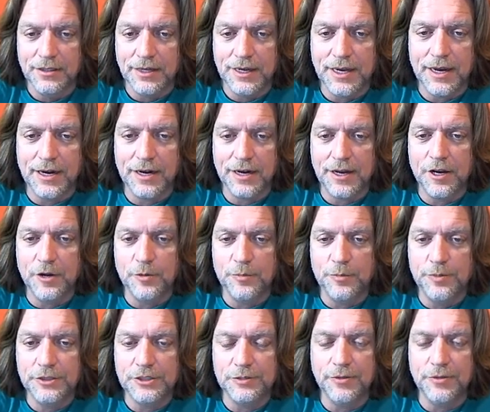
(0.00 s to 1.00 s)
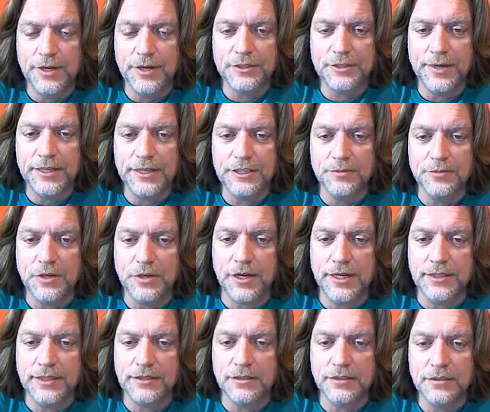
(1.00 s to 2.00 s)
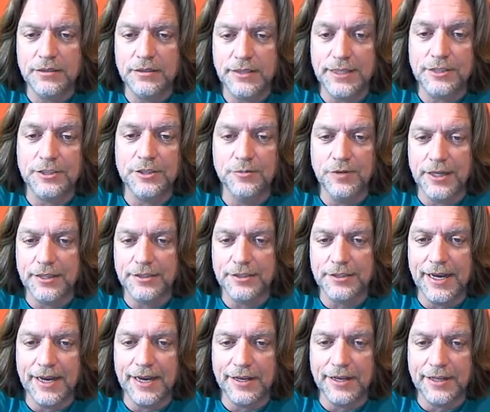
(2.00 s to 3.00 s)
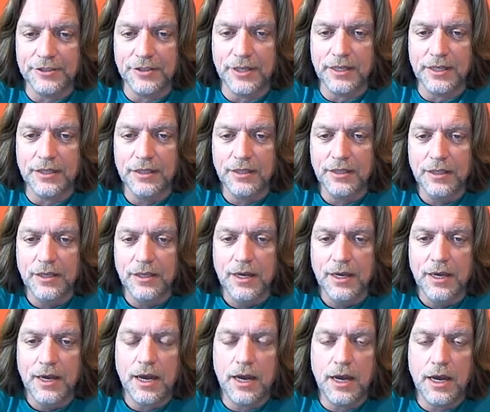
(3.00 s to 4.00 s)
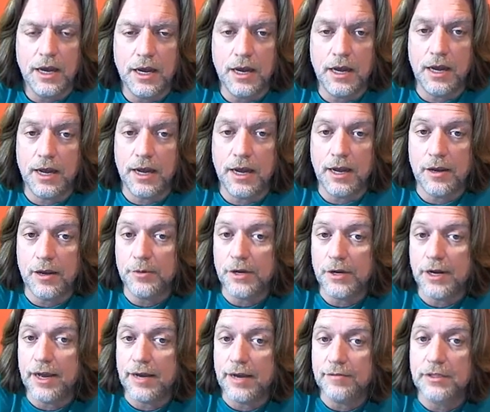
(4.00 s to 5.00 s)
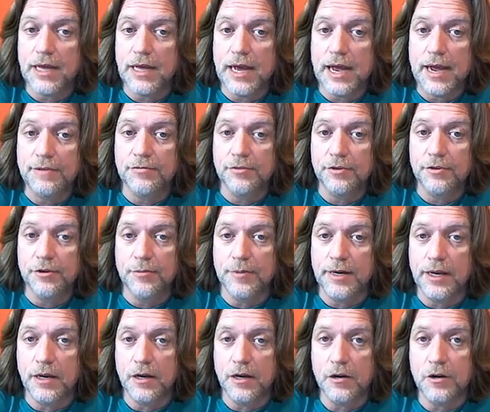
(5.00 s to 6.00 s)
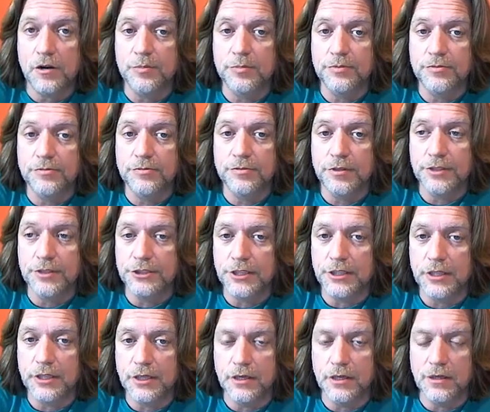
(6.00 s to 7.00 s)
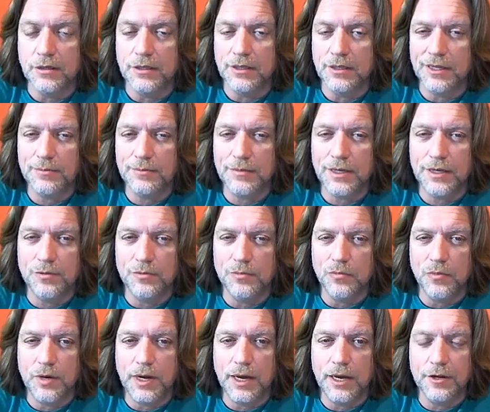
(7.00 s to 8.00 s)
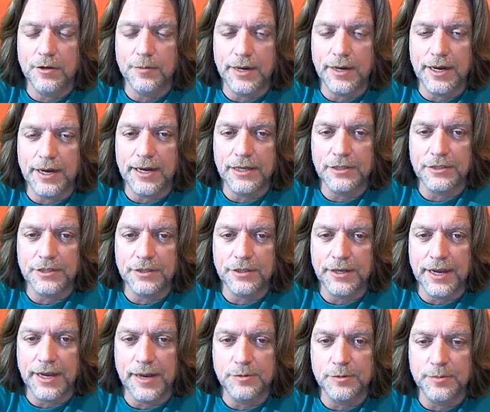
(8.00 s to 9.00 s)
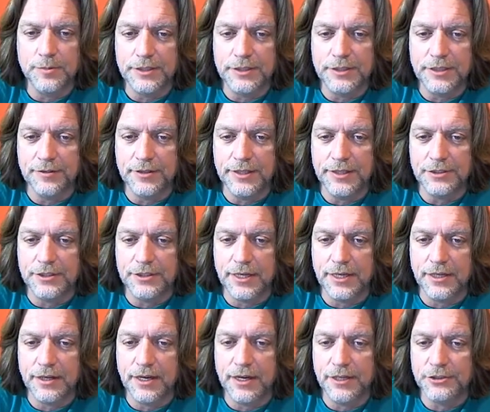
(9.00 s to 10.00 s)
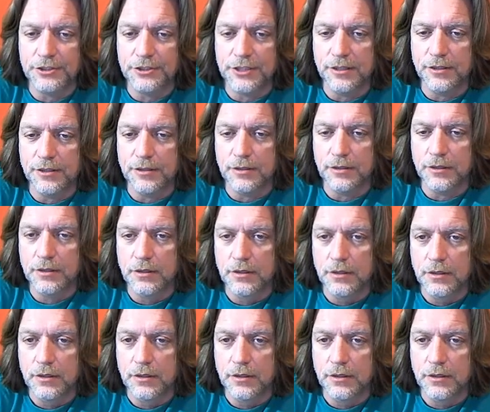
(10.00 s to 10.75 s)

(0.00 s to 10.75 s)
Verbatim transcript: Gotta go, put some rest, make some noise, get some rest. Yeah, that's right. Uh, I, am going to have a live room, I hope, for the show. I'm not wild about ISO cabs. It makes everything sound kind of sterile.